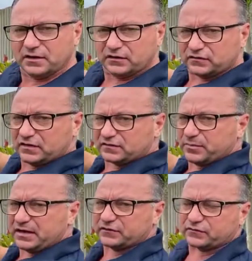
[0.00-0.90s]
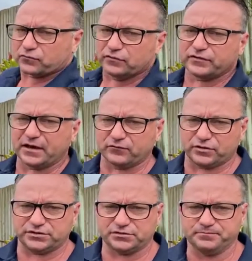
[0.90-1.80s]
6 metres of roof
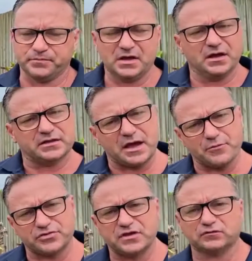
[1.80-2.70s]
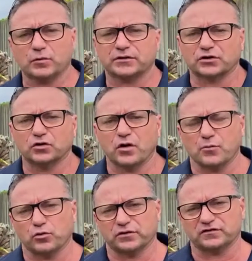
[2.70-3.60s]
coverage. Now with this one, the
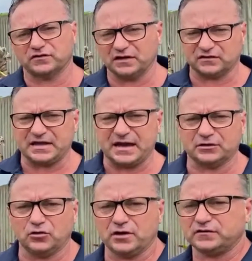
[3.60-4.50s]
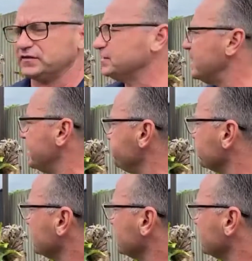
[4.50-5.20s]
client wanted 6 downlights in there.